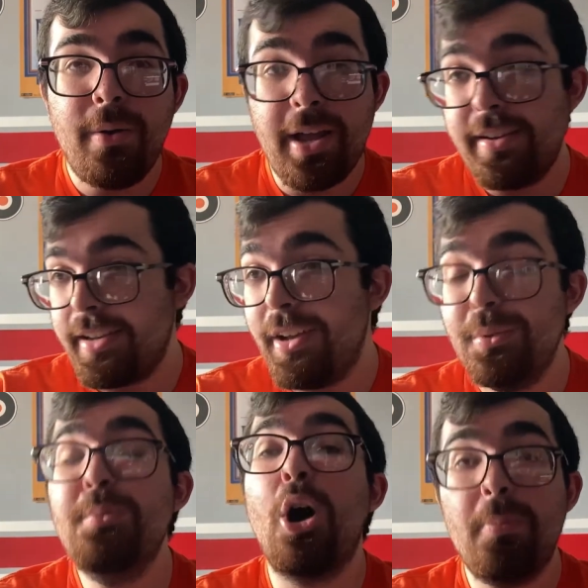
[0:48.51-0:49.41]
Anton
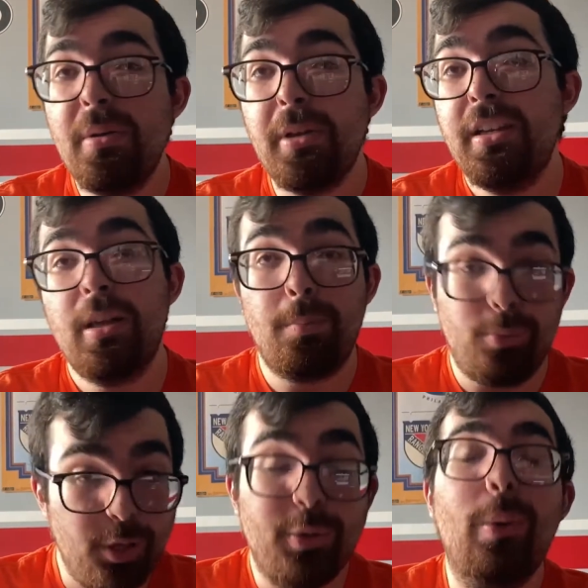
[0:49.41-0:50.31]
Hudobin being a
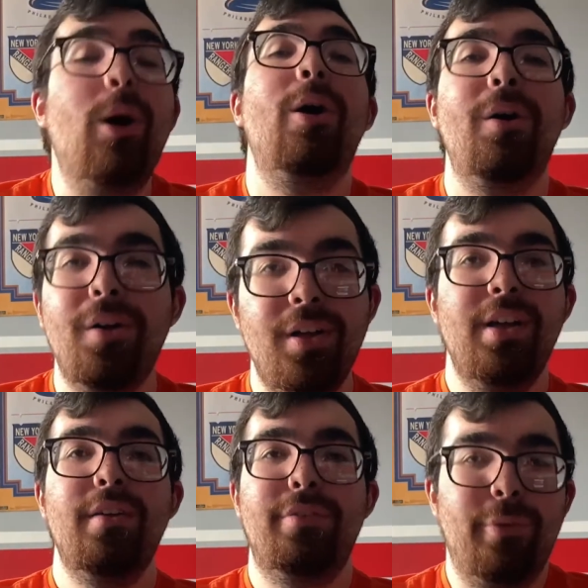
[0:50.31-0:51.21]
brick wall
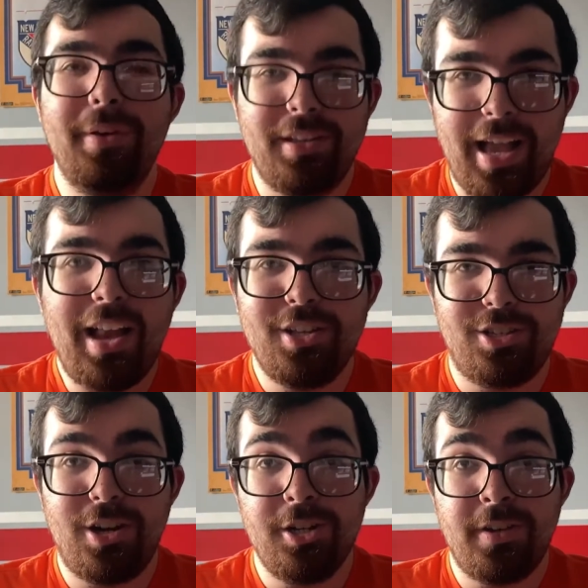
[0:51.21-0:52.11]
for the Dallas
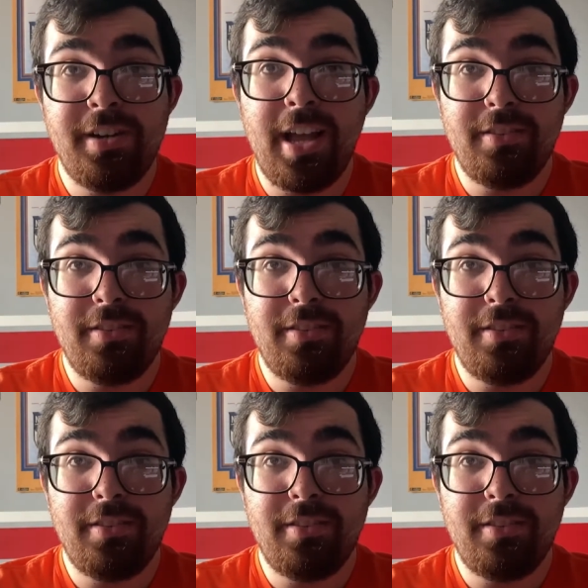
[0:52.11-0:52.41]
Stars right now.